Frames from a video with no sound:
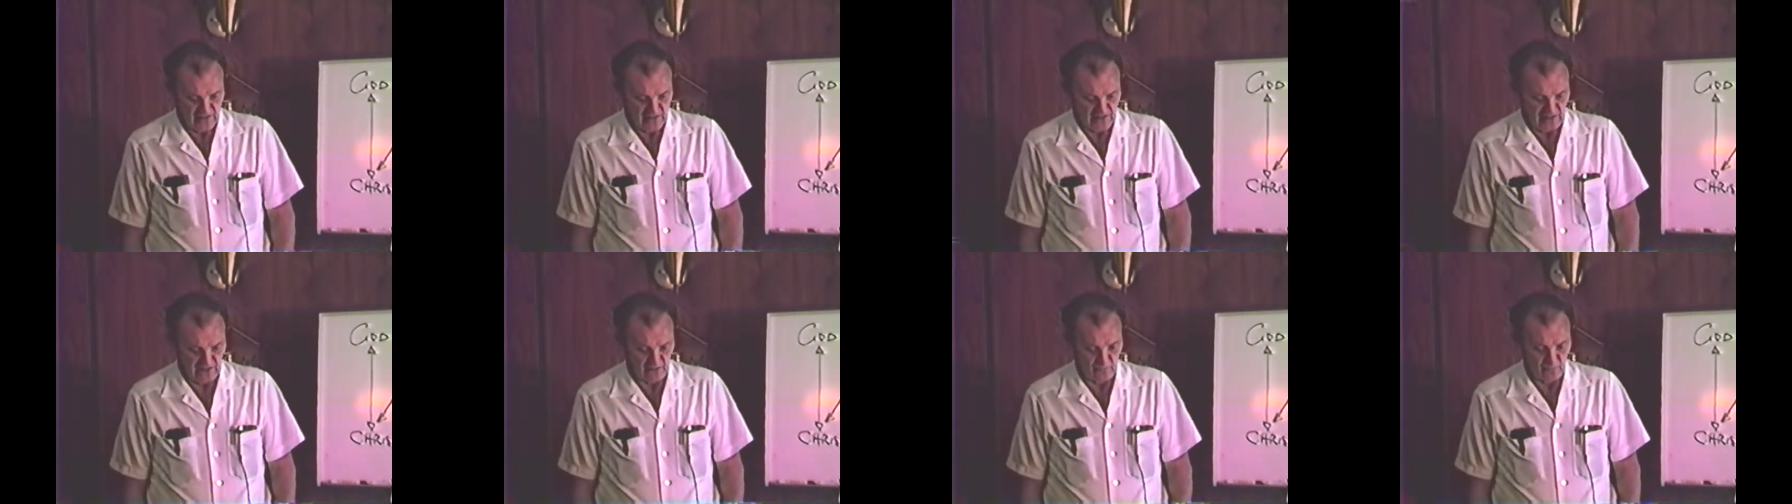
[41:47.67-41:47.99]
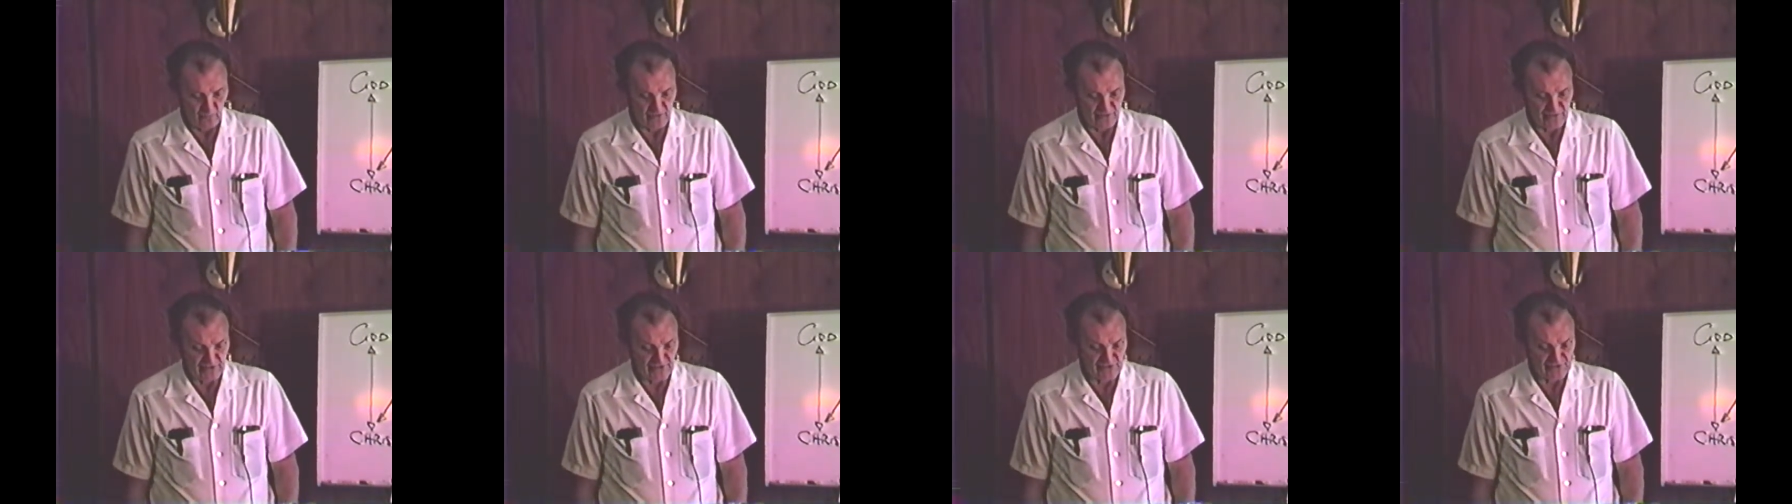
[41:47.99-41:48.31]
And
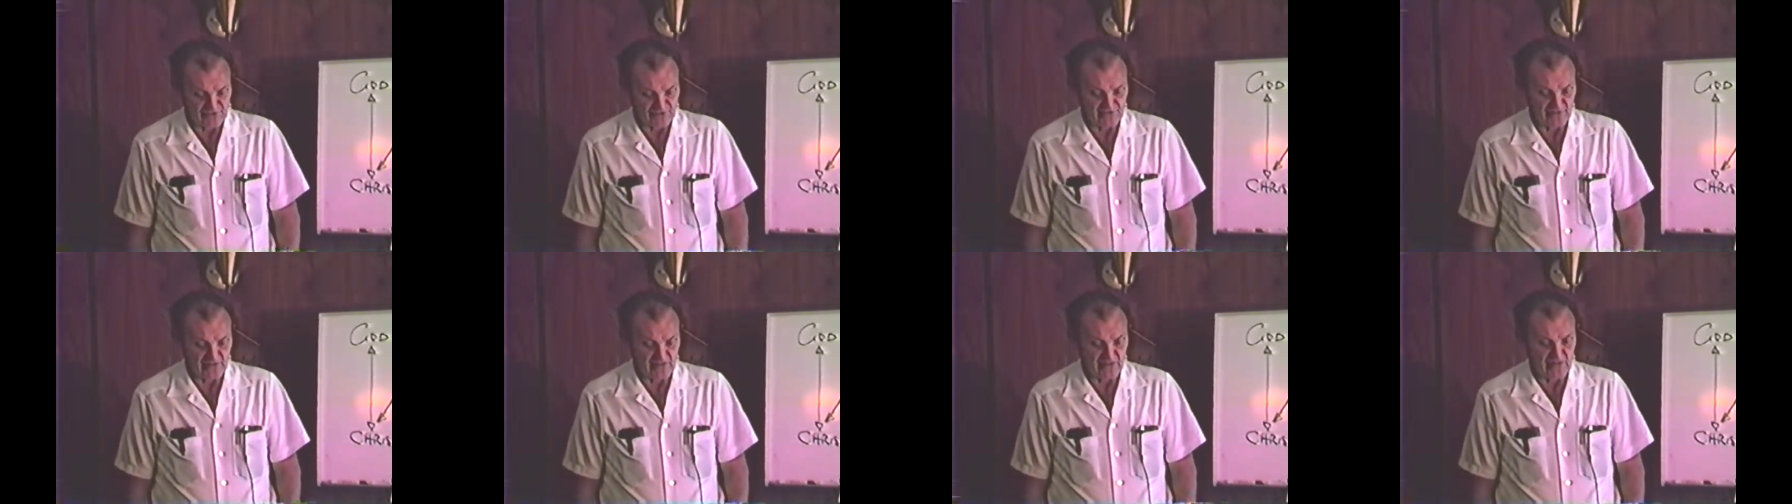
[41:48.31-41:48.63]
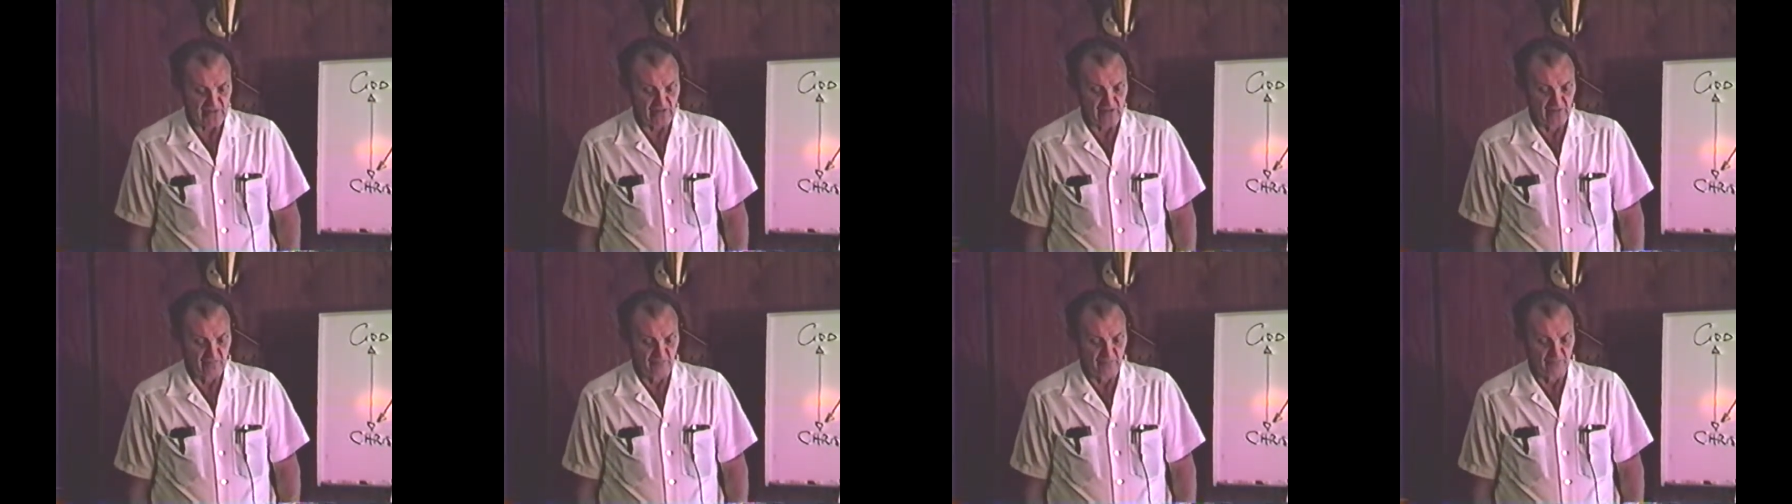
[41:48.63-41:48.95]
what is
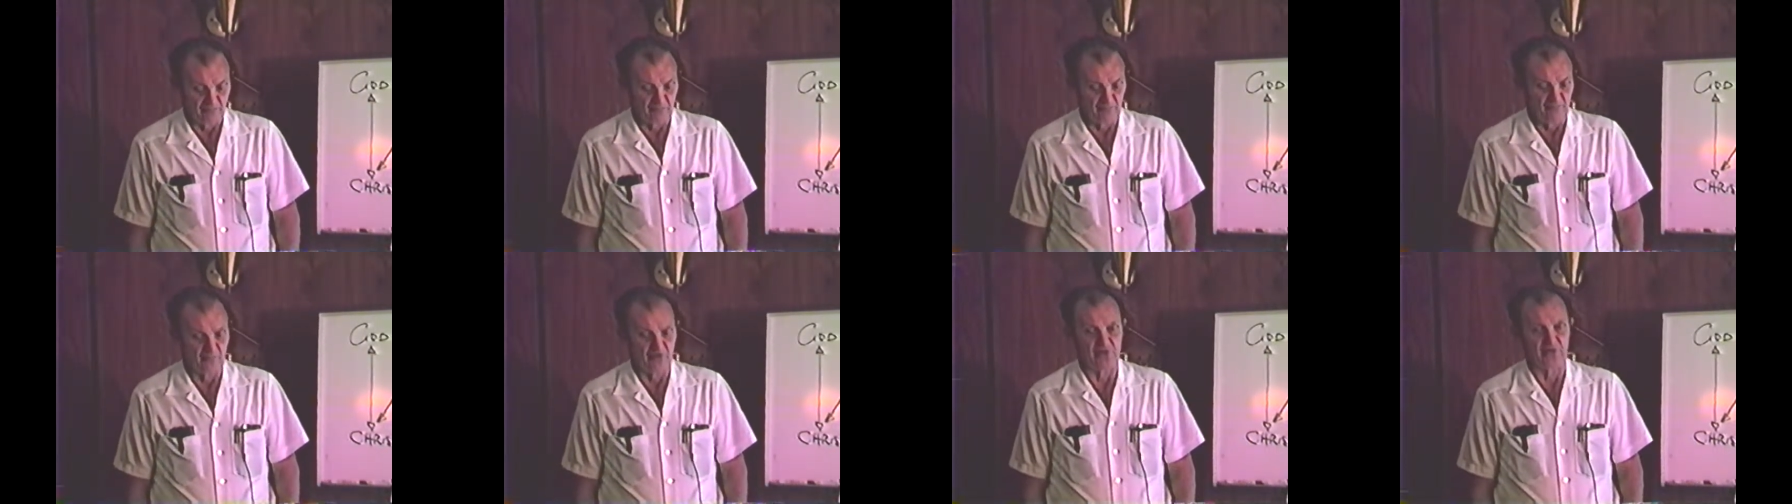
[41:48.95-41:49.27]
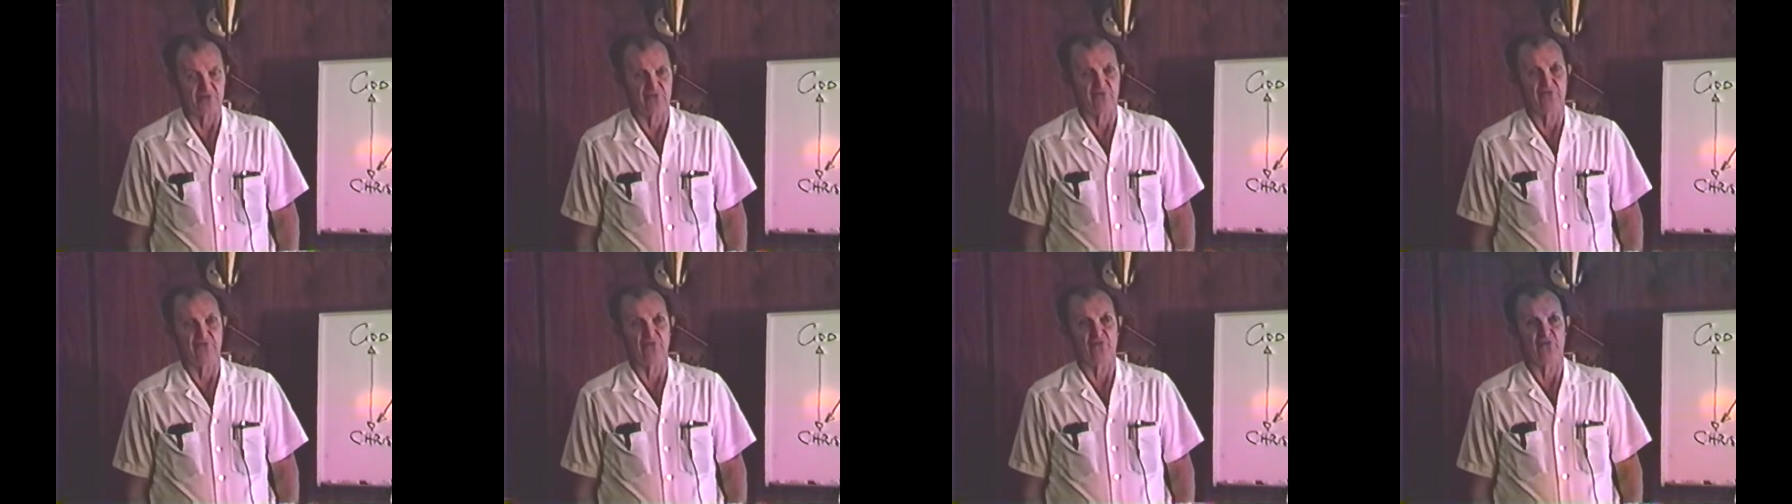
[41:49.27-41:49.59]
the
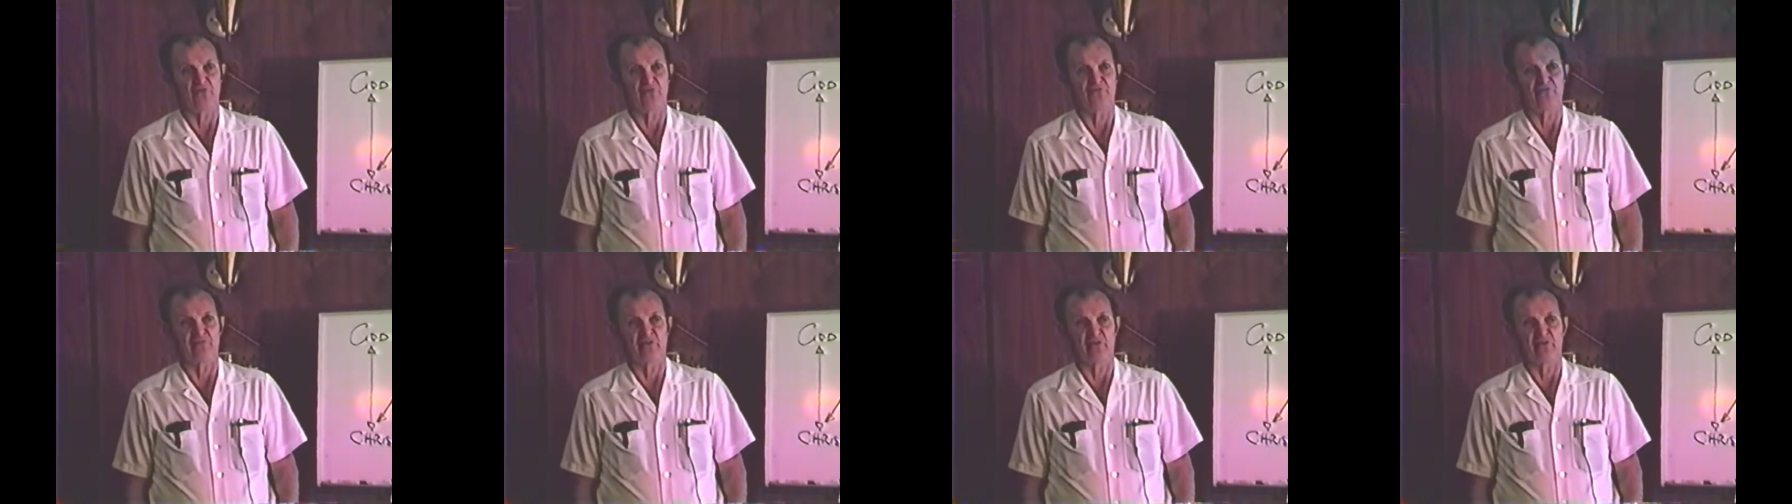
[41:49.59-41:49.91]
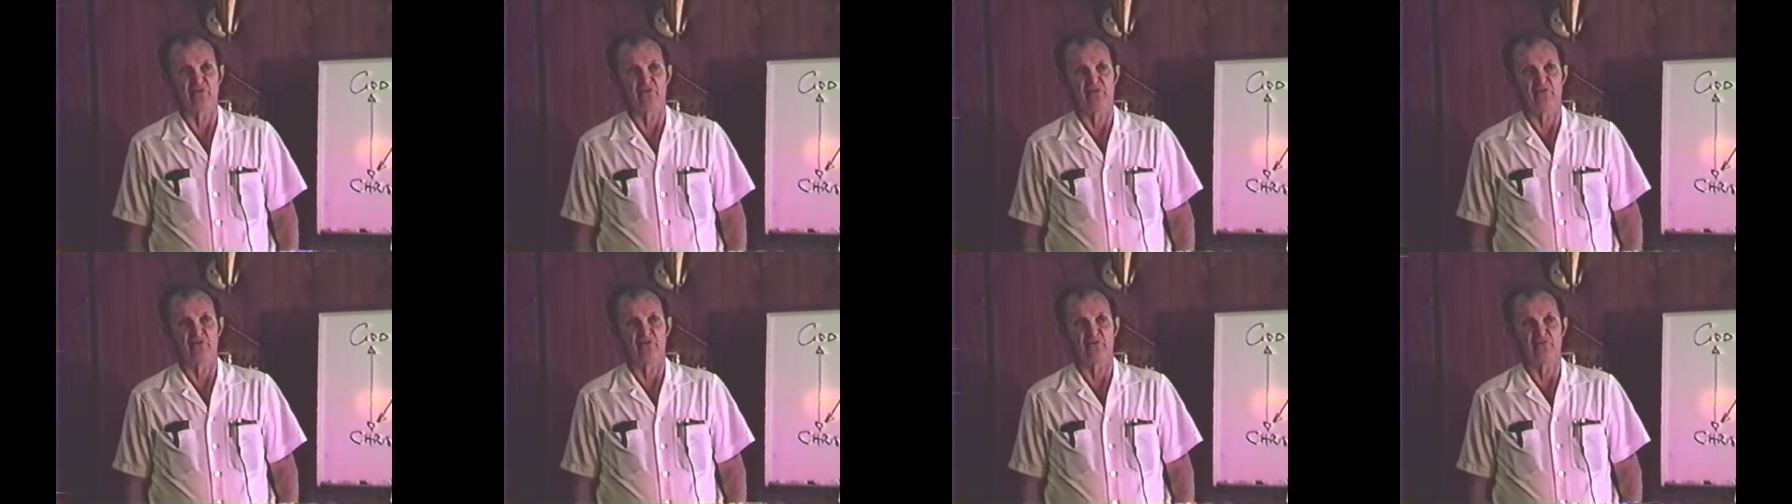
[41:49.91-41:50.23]
model for
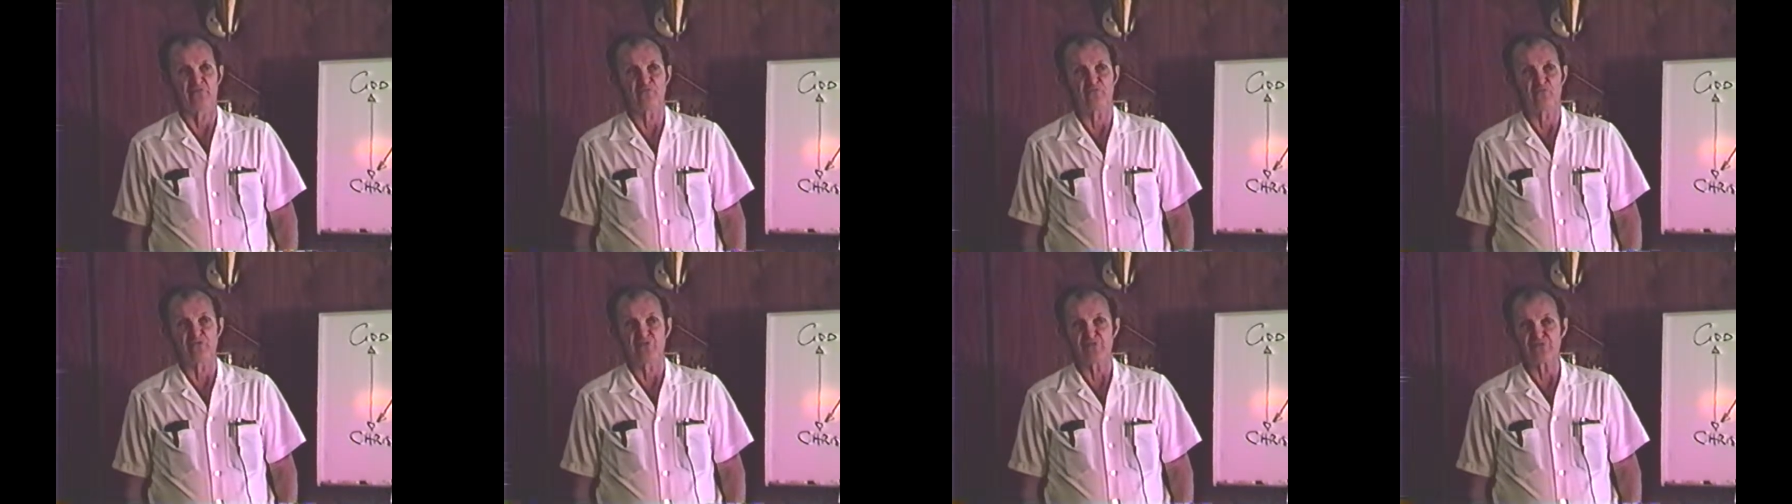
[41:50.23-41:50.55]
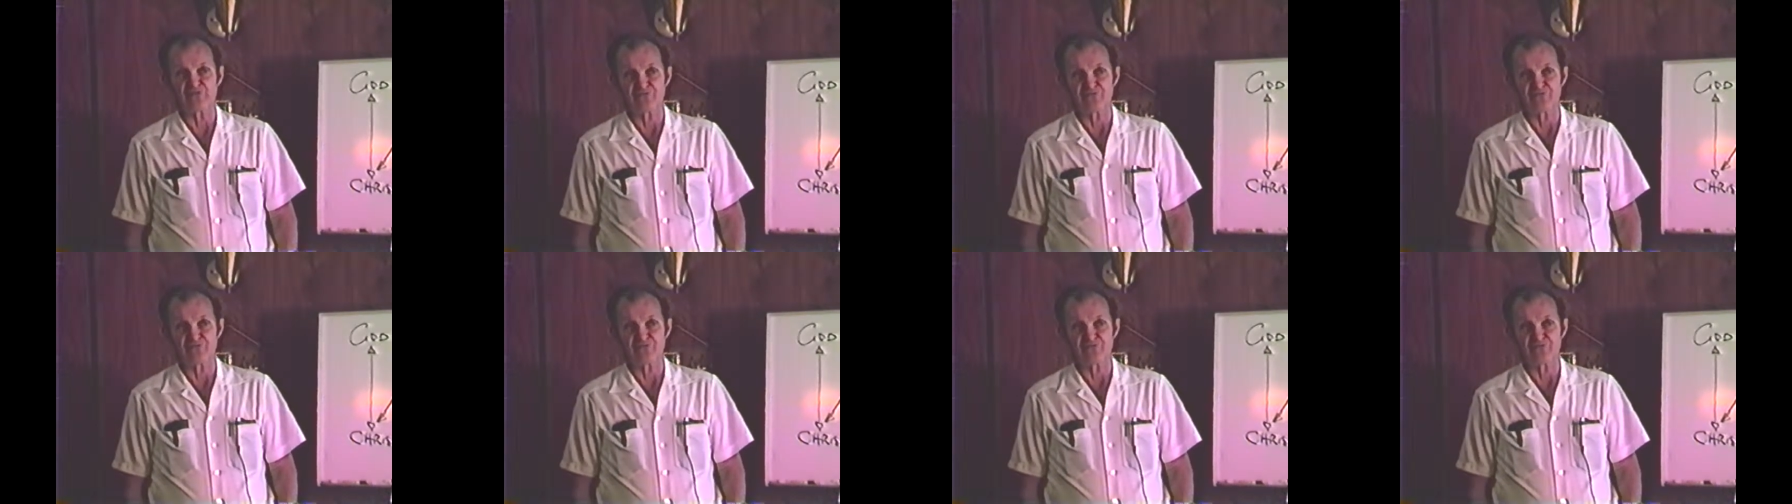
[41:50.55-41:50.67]
our lives? What is